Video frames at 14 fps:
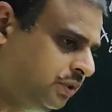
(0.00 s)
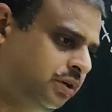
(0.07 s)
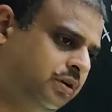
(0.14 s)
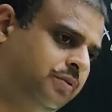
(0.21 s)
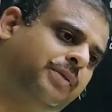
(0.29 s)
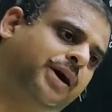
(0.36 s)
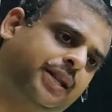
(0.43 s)

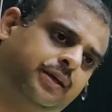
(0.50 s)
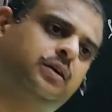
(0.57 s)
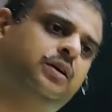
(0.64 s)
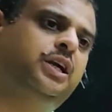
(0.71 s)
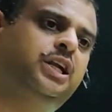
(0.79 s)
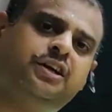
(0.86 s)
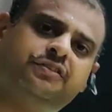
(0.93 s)
numerical,
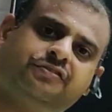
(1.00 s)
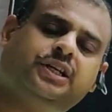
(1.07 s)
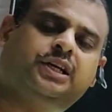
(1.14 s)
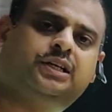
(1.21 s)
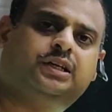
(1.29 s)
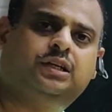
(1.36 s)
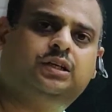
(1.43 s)

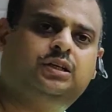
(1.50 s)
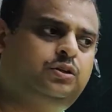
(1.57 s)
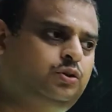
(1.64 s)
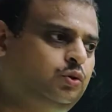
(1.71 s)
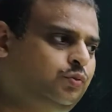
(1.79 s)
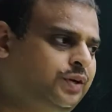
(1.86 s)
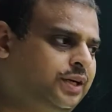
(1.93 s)
definitely
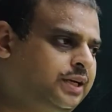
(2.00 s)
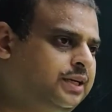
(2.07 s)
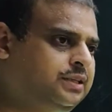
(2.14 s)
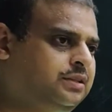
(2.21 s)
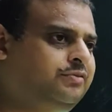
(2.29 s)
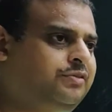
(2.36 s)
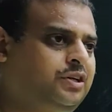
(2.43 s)
you will get
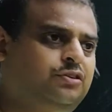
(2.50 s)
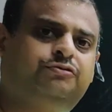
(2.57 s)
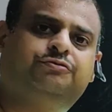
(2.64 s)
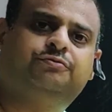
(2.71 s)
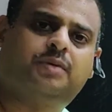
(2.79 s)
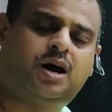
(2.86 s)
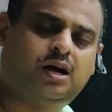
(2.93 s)
the value of
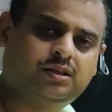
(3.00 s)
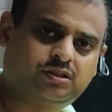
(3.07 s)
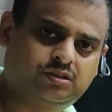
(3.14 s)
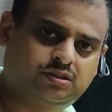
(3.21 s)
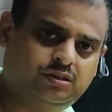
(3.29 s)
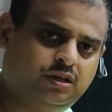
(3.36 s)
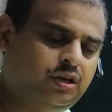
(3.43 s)
mass.
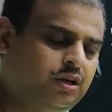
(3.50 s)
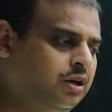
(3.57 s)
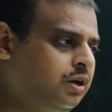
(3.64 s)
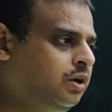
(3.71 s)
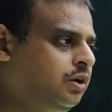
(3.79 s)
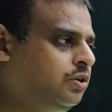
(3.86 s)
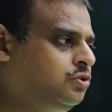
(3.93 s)

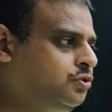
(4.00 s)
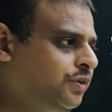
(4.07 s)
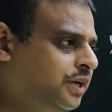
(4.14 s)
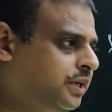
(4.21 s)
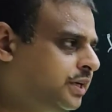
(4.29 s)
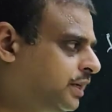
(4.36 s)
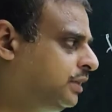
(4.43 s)
You will
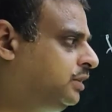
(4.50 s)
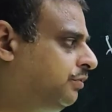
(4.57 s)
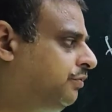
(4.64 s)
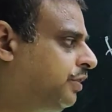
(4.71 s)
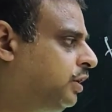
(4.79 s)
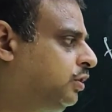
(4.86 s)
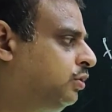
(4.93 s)
get the
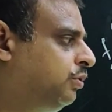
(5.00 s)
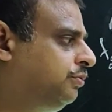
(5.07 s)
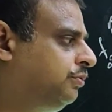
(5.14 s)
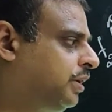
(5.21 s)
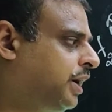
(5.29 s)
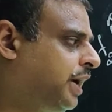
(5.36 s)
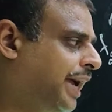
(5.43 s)
value of
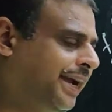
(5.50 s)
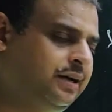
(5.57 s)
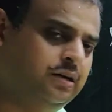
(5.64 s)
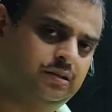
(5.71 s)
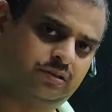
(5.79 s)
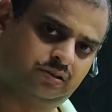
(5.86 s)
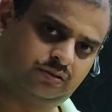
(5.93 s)

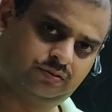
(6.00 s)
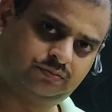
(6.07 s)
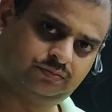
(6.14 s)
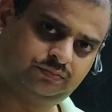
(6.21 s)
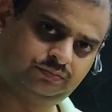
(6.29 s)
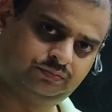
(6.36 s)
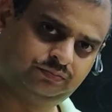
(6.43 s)
angles.
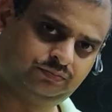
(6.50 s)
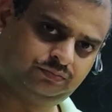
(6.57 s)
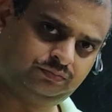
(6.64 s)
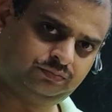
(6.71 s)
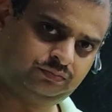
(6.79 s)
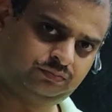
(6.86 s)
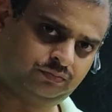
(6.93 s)

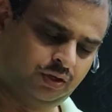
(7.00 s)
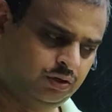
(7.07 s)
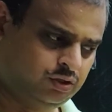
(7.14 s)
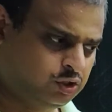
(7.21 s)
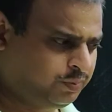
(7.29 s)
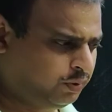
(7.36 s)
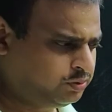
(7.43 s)

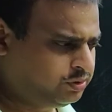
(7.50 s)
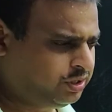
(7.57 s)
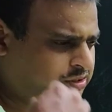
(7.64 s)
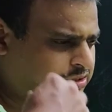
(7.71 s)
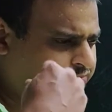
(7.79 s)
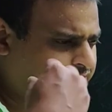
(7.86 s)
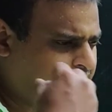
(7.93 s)
Suppose there is a
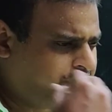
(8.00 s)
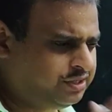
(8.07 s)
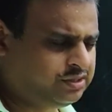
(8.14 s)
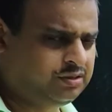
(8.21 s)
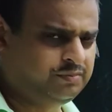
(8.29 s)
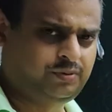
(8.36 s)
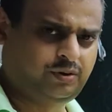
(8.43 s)
very
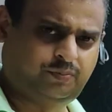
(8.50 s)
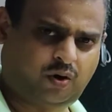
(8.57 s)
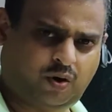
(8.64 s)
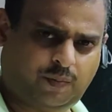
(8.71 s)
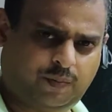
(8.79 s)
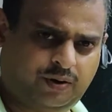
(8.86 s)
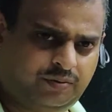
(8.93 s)
simple
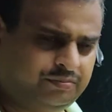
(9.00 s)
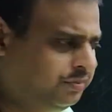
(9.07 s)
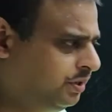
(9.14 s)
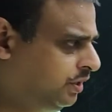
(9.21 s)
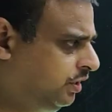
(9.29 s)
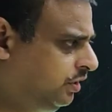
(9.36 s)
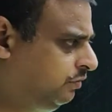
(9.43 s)
problem
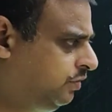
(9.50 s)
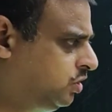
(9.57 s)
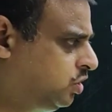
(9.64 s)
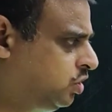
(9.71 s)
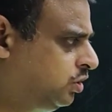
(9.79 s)
in which